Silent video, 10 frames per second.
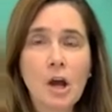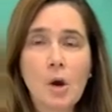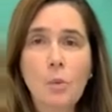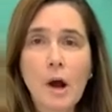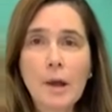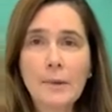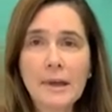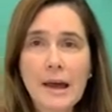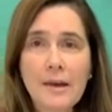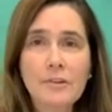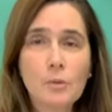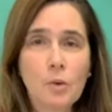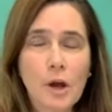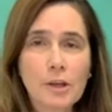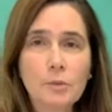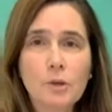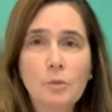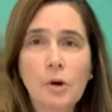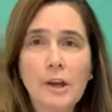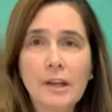why we have it, why you would
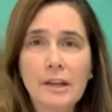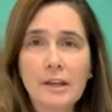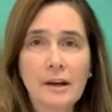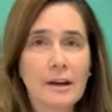want it,